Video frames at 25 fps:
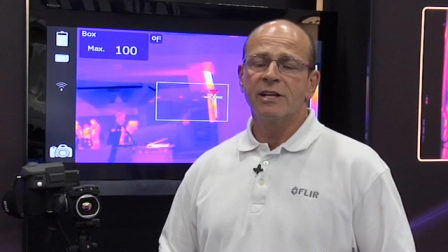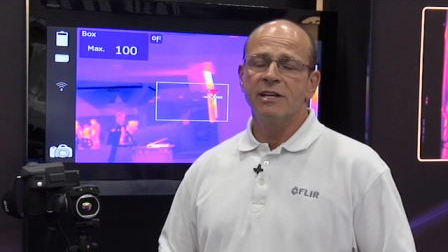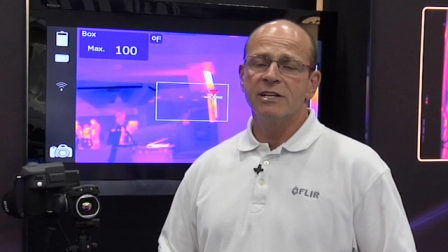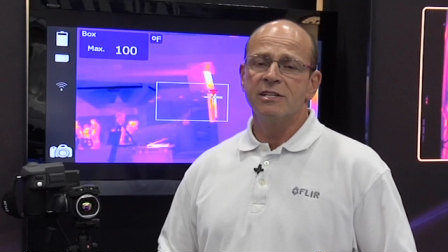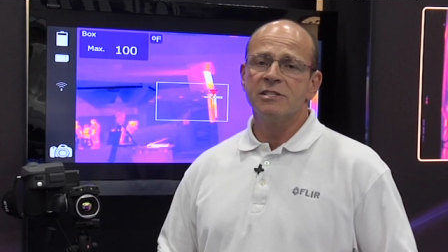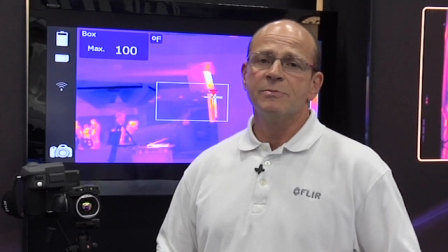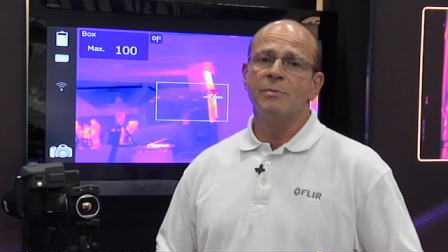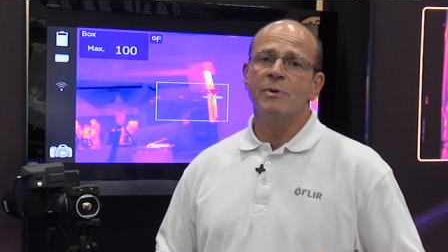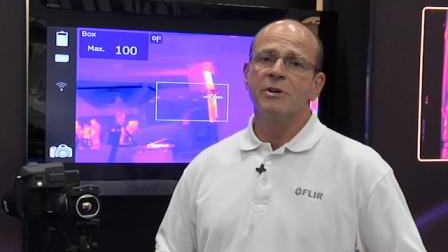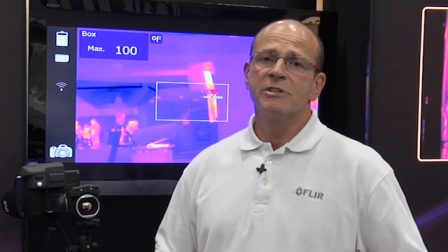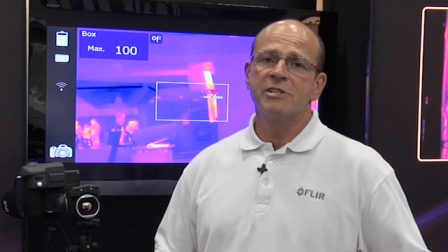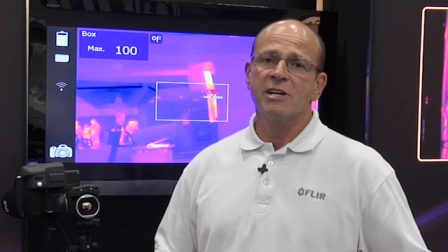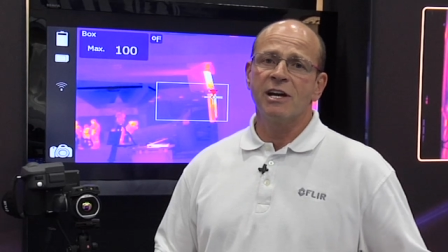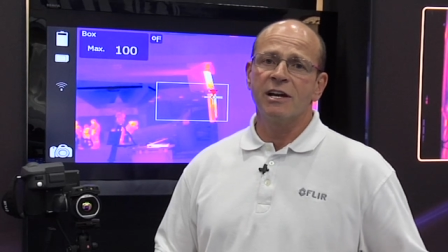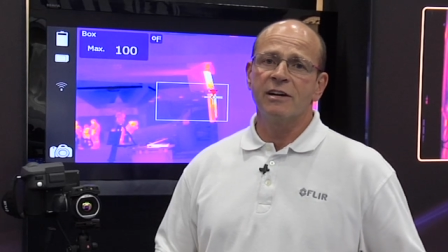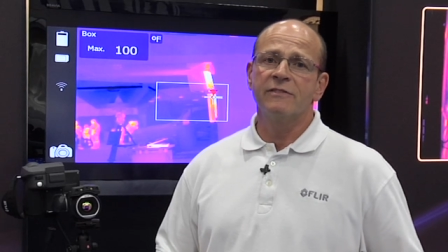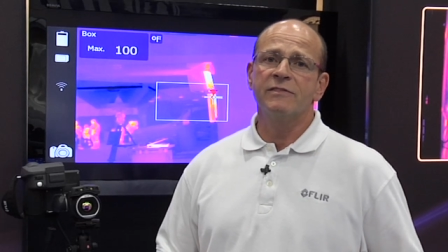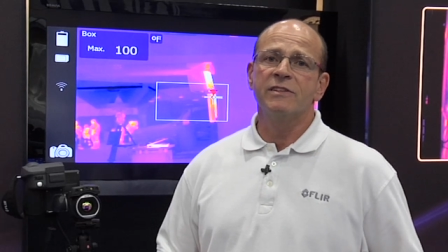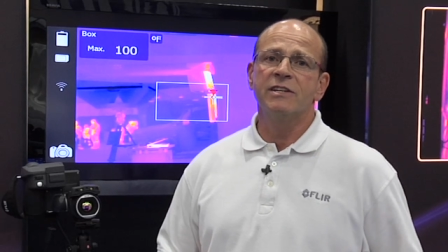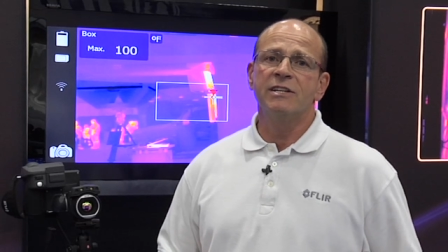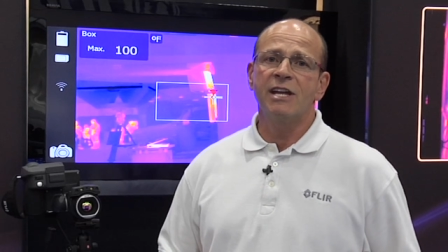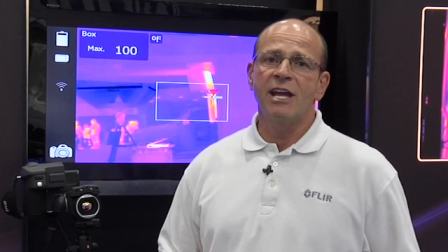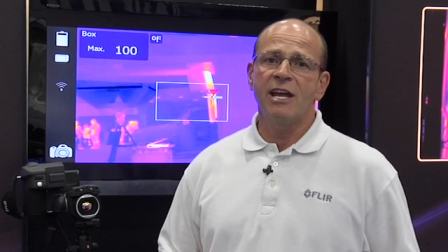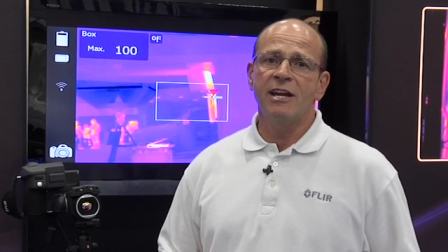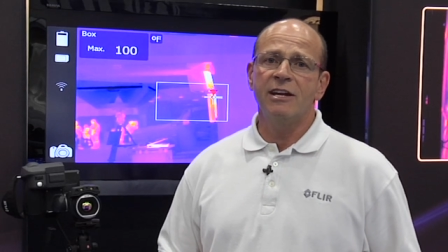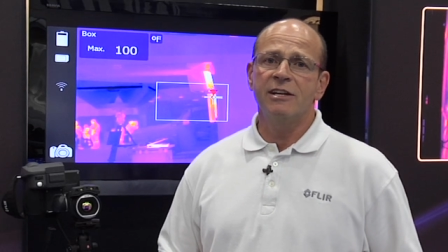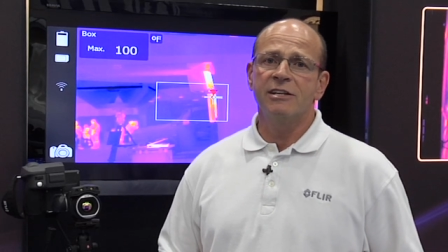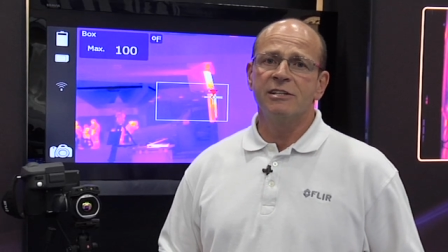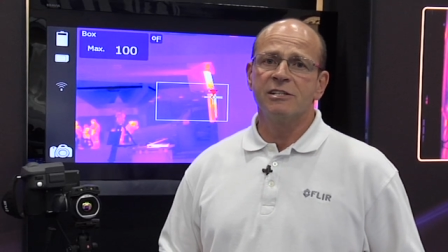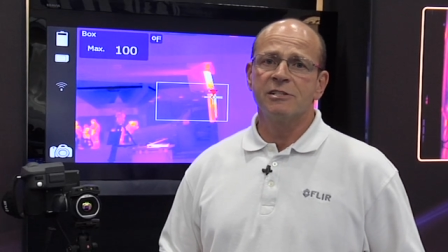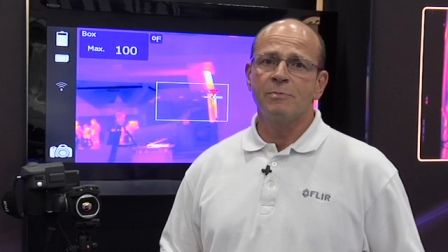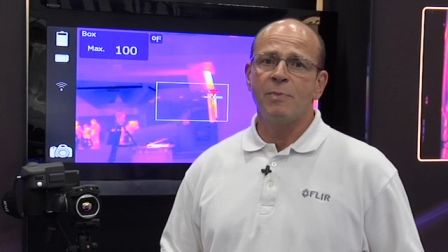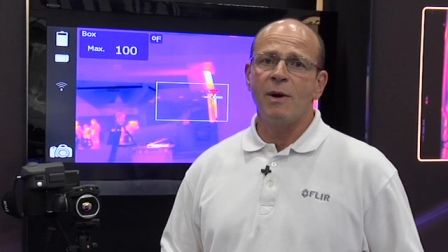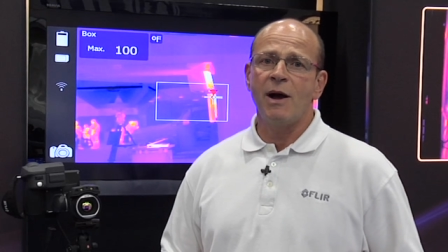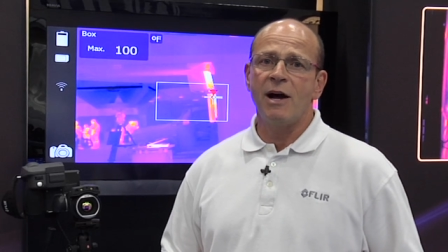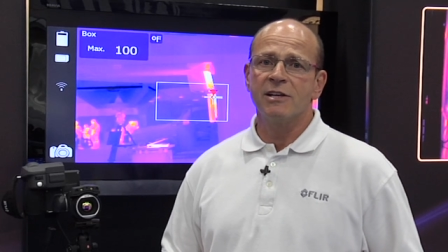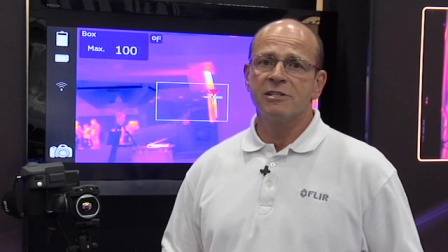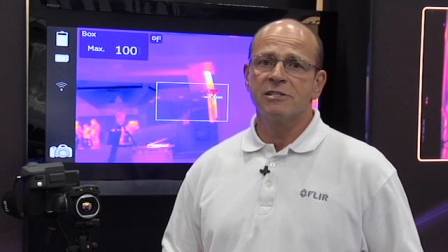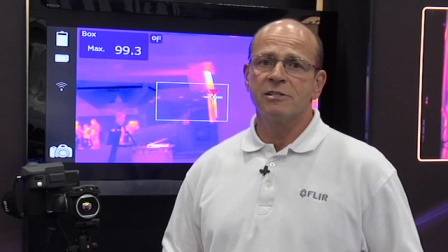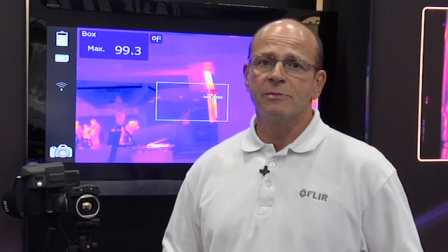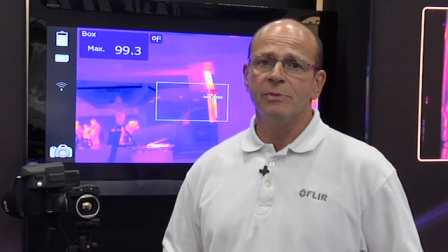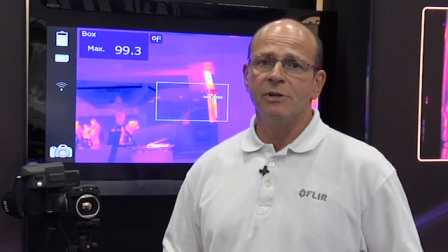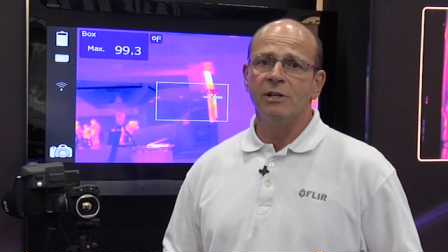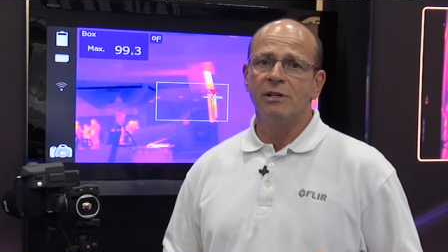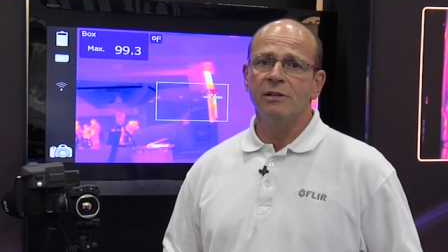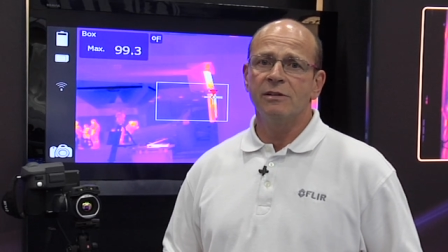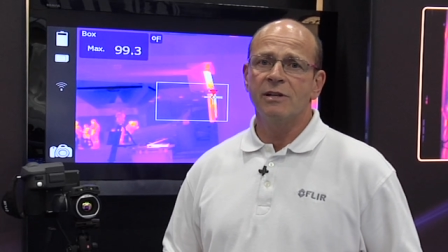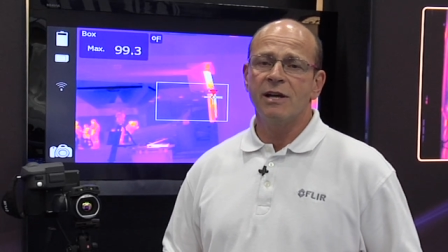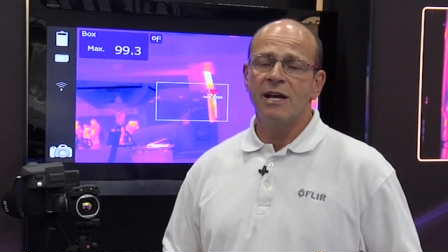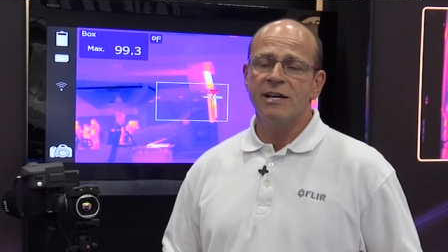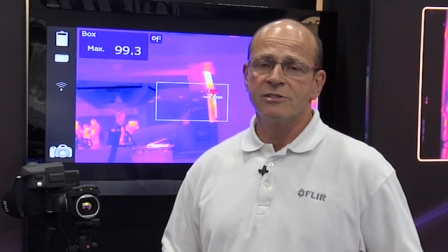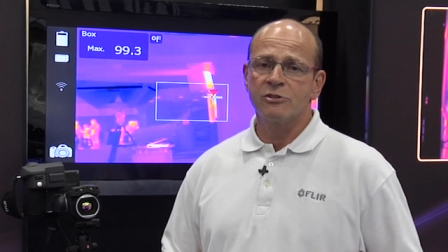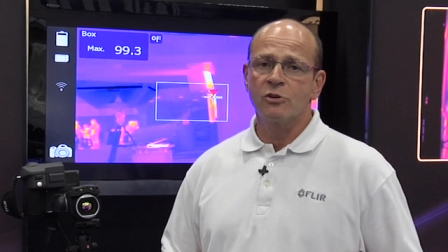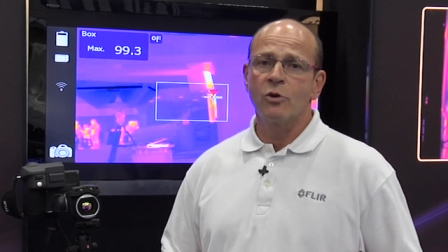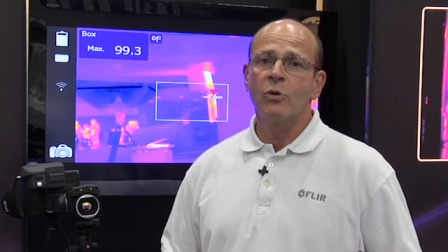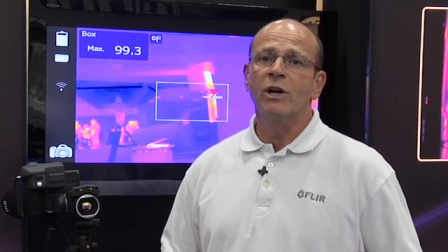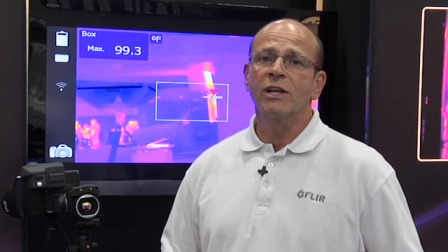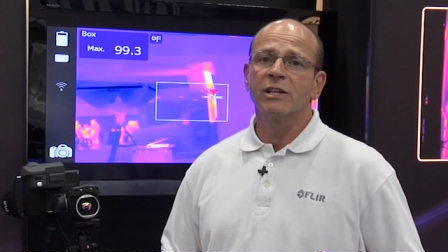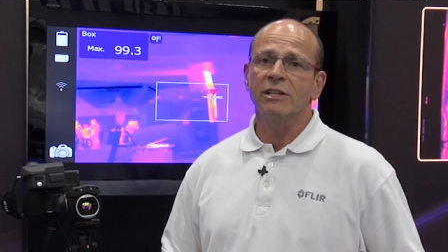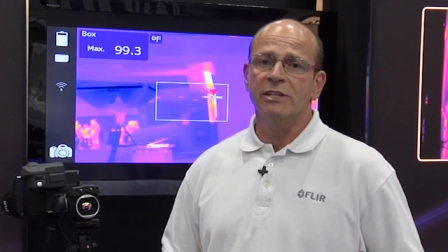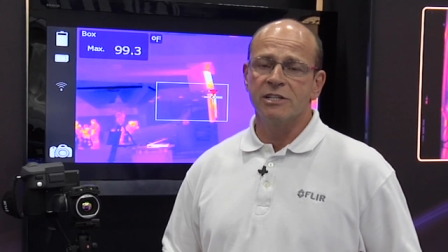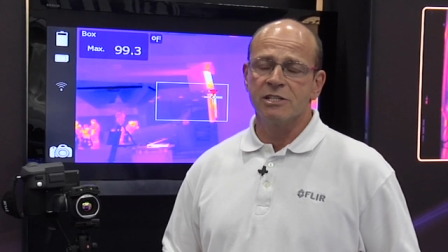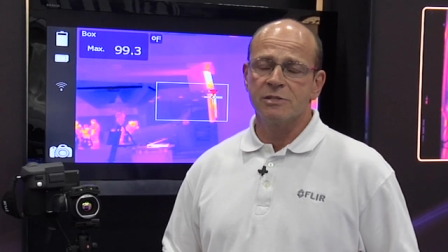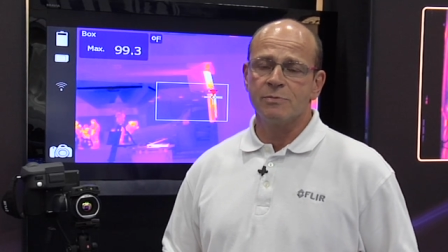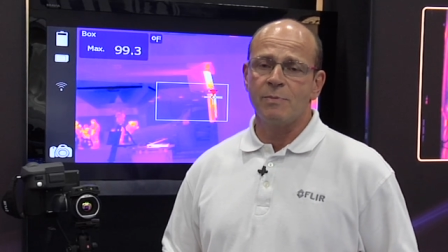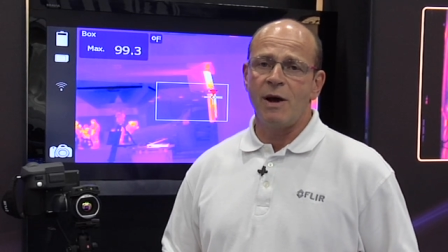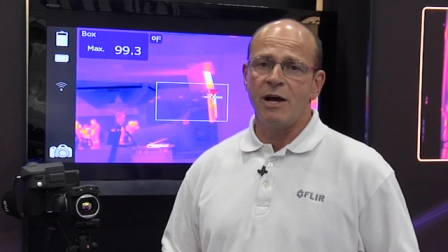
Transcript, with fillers: get as much out of the data as possible, as quickly as